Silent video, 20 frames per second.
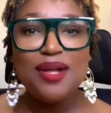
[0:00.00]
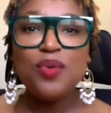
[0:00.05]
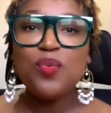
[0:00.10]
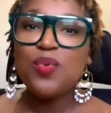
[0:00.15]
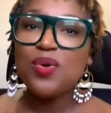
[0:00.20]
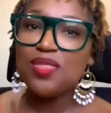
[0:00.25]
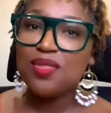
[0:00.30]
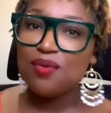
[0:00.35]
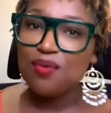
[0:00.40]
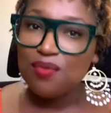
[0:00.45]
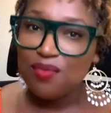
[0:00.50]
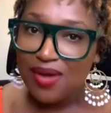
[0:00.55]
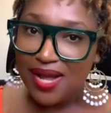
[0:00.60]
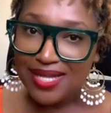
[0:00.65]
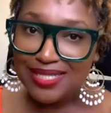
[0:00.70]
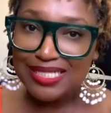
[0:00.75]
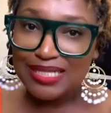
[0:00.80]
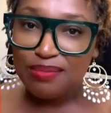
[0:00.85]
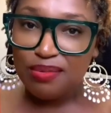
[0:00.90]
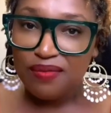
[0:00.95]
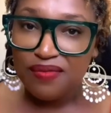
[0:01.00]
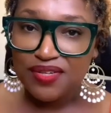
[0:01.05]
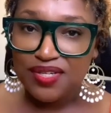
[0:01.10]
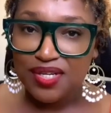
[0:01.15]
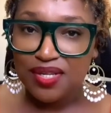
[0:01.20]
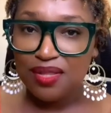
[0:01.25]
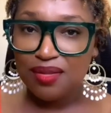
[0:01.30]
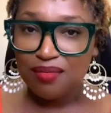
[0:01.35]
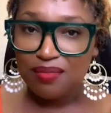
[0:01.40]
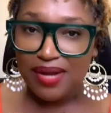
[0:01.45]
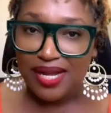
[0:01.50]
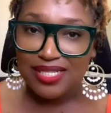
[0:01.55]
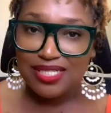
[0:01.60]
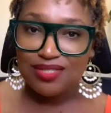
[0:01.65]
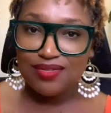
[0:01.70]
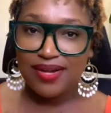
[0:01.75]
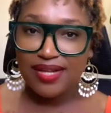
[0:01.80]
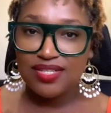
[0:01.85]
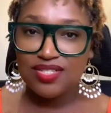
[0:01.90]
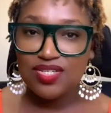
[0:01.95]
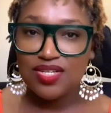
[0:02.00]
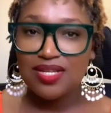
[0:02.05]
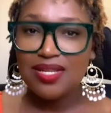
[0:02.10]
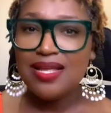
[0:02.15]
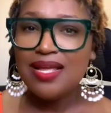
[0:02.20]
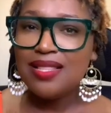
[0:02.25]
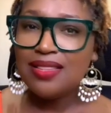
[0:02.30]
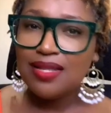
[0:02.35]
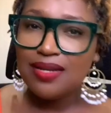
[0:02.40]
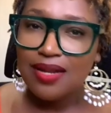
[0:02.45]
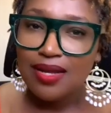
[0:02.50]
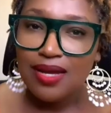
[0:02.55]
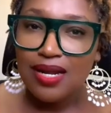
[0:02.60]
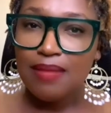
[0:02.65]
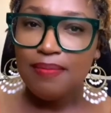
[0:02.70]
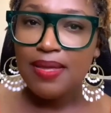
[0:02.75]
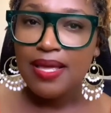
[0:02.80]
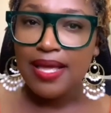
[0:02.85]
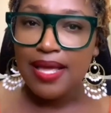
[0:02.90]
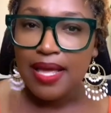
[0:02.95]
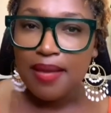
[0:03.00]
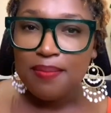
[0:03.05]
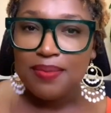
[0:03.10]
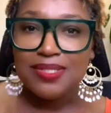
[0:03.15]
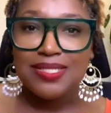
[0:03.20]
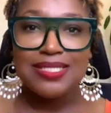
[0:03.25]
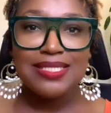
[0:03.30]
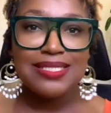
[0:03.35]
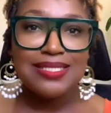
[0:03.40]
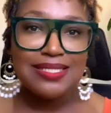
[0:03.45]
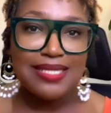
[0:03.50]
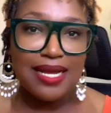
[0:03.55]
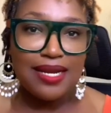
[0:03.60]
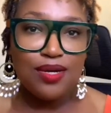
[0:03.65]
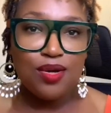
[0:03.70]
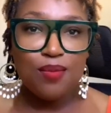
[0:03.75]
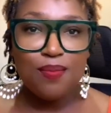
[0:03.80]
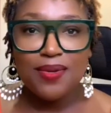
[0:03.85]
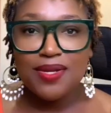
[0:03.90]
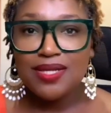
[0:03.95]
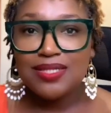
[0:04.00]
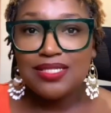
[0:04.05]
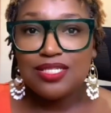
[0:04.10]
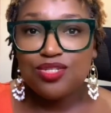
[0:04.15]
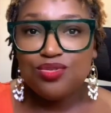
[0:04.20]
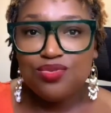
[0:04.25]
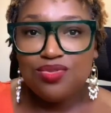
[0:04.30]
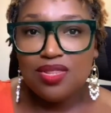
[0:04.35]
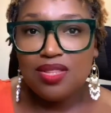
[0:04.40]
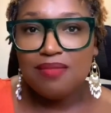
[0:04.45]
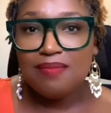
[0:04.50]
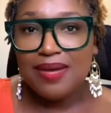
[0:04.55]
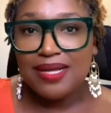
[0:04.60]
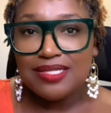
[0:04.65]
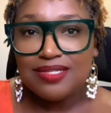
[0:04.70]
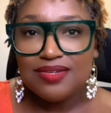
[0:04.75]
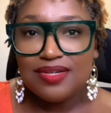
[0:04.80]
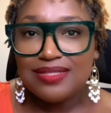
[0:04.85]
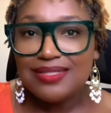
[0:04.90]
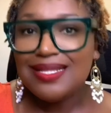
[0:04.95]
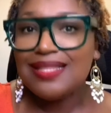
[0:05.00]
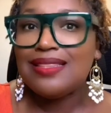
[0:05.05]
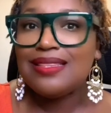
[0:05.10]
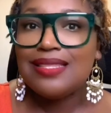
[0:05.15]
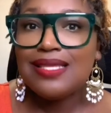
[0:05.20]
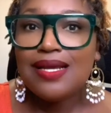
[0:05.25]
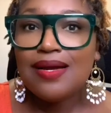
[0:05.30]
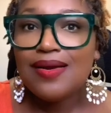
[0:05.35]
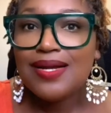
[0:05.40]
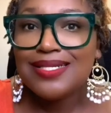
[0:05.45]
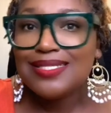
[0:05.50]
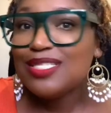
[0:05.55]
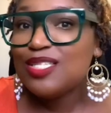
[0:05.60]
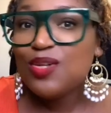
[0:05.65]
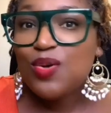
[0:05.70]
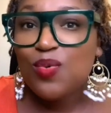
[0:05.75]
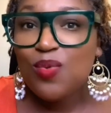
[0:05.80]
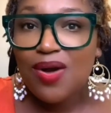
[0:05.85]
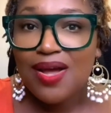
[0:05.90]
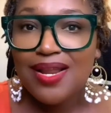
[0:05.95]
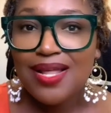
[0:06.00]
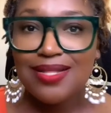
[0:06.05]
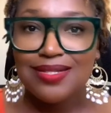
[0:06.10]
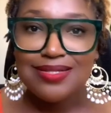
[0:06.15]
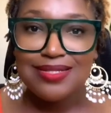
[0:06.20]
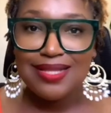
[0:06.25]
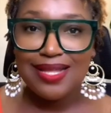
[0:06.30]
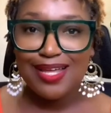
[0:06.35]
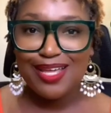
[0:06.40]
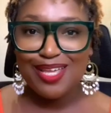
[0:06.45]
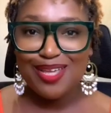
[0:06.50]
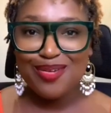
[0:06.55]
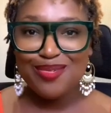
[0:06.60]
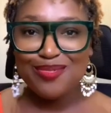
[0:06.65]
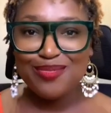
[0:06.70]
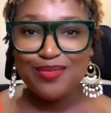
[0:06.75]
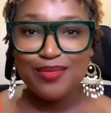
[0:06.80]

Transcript: with the right supervision and the right strategy, then you're going to be able to stand out because the truth of the matter is that there is no one else like you.